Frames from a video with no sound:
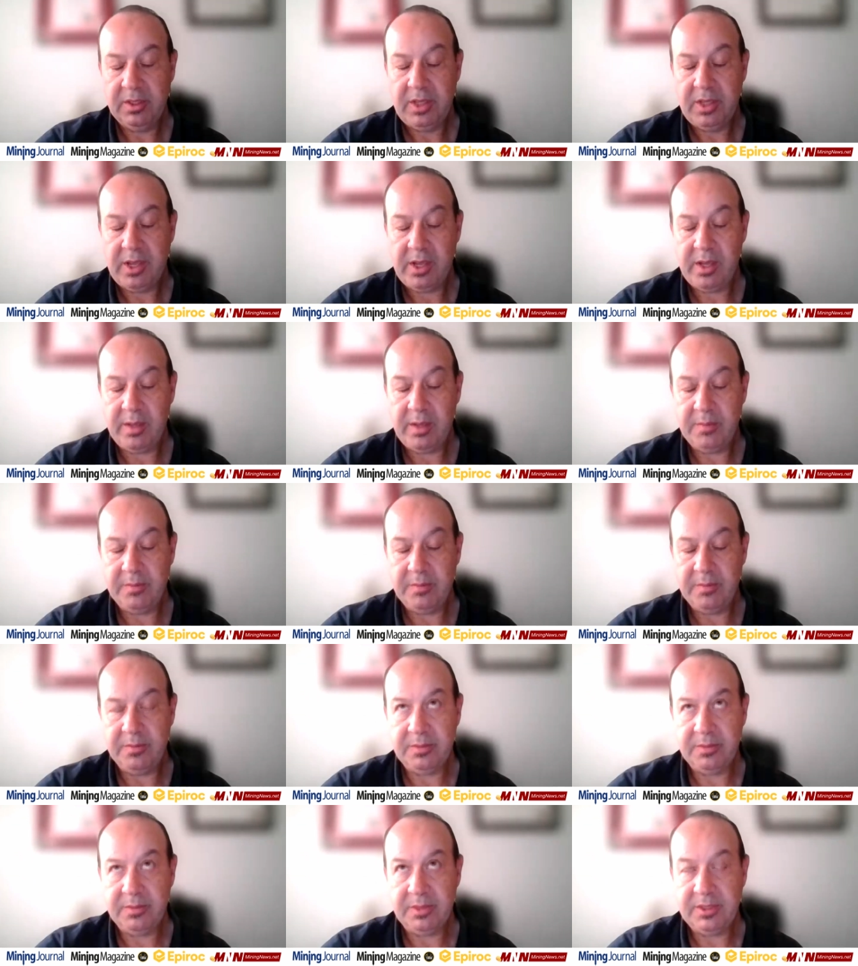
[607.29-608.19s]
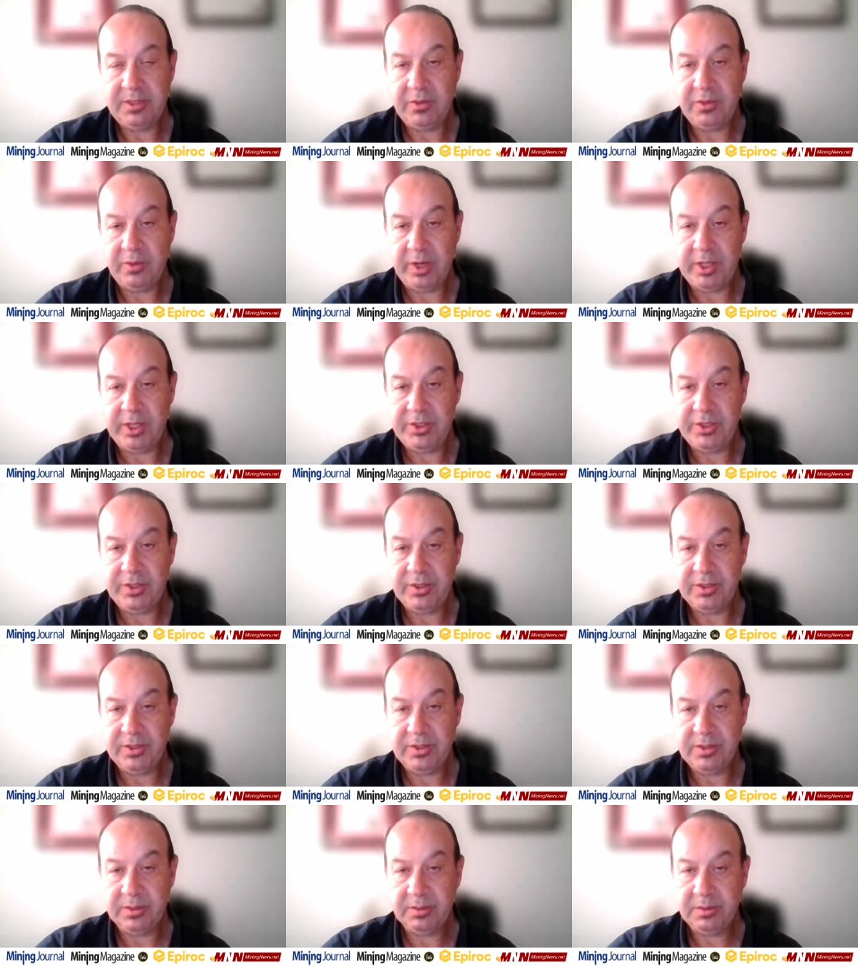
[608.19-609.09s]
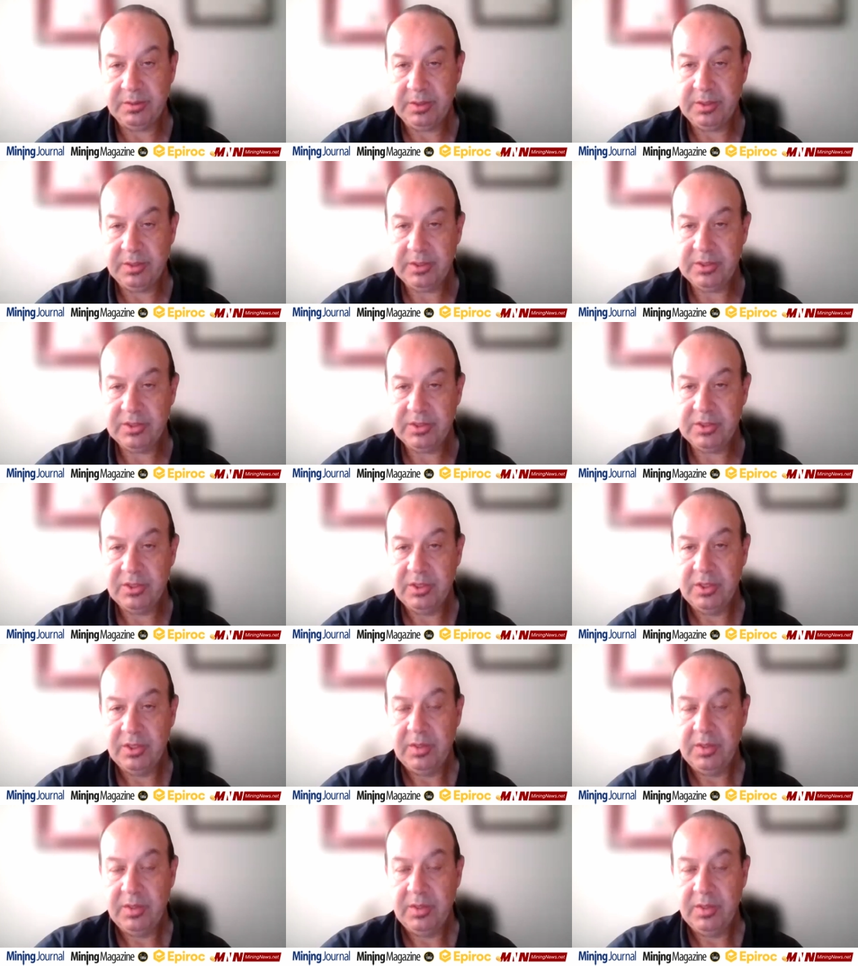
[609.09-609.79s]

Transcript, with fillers: um, considerations, I guess,